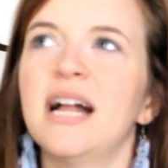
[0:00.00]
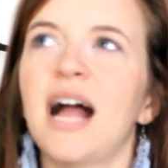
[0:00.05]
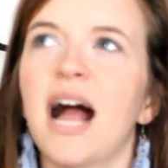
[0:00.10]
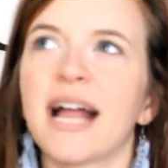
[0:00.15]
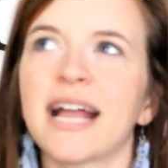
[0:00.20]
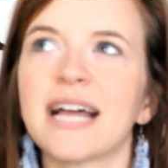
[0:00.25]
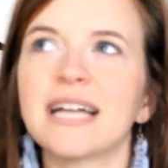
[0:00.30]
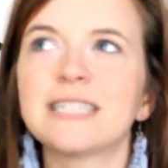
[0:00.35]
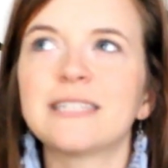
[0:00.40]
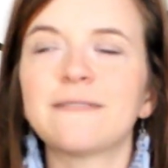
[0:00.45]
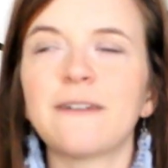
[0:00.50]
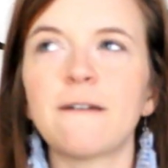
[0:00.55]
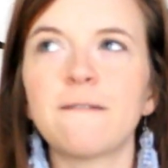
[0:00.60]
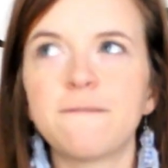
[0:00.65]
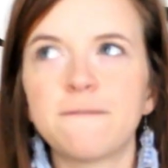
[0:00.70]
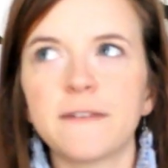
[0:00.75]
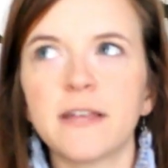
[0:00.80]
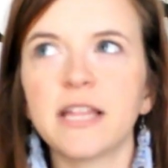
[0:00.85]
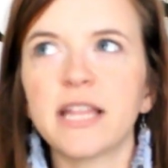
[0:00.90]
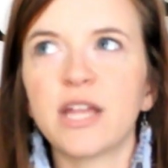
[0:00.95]
I guess if I
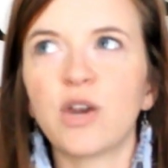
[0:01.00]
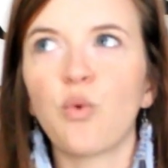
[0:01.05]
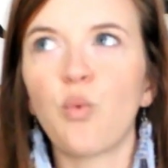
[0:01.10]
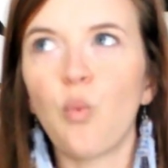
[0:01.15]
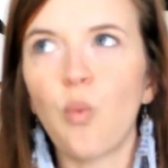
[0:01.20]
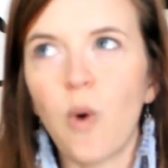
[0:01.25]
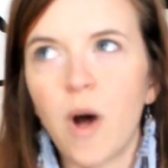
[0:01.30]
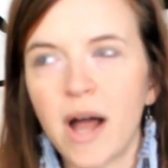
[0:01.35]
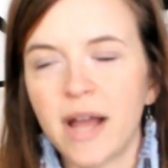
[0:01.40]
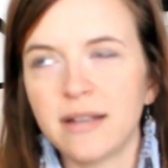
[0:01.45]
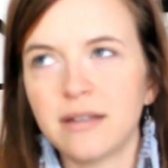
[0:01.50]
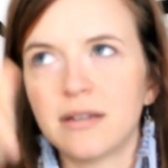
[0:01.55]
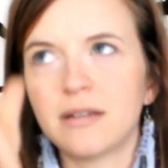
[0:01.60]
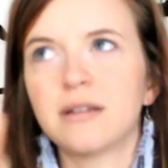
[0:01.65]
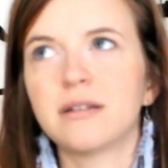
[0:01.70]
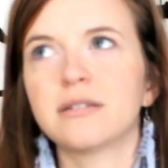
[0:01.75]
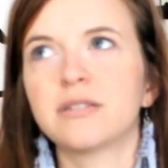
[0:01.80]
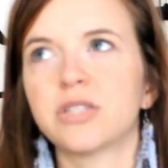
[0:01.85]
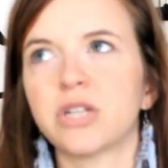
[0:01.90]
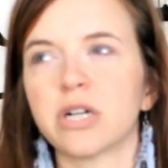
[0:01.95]
fill in
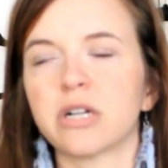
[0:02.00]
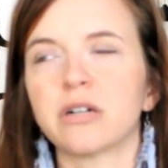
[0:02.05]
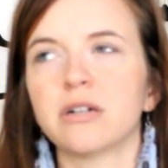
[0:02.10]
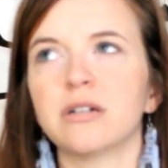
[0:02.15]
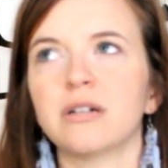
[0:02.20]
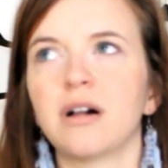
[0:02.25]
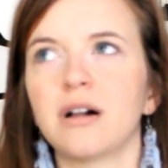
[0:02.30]
one circle,